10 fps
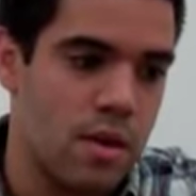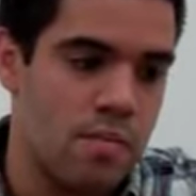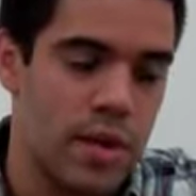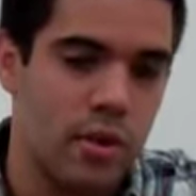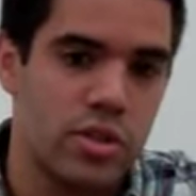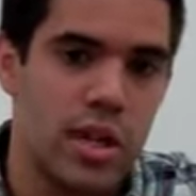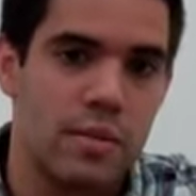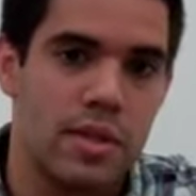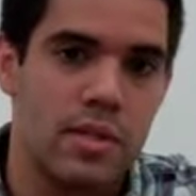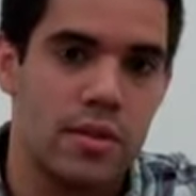make your job
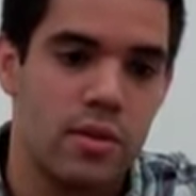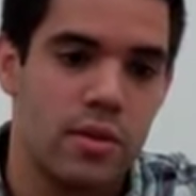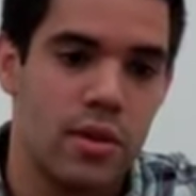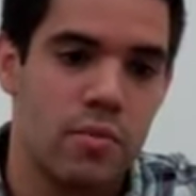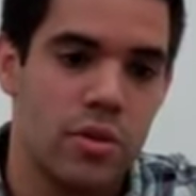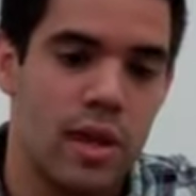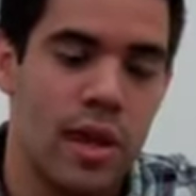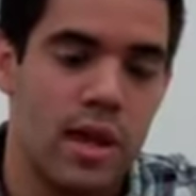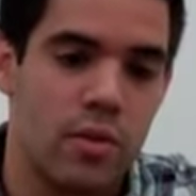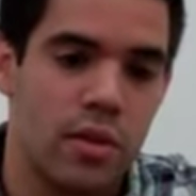easier
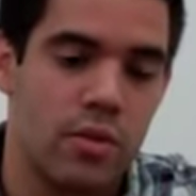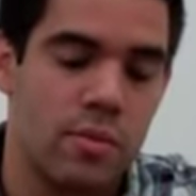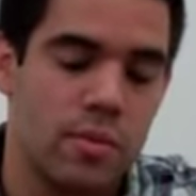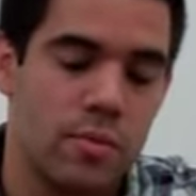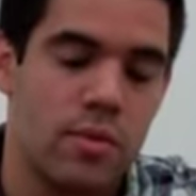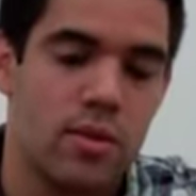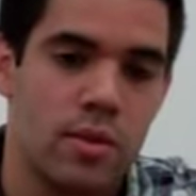communicating with other people.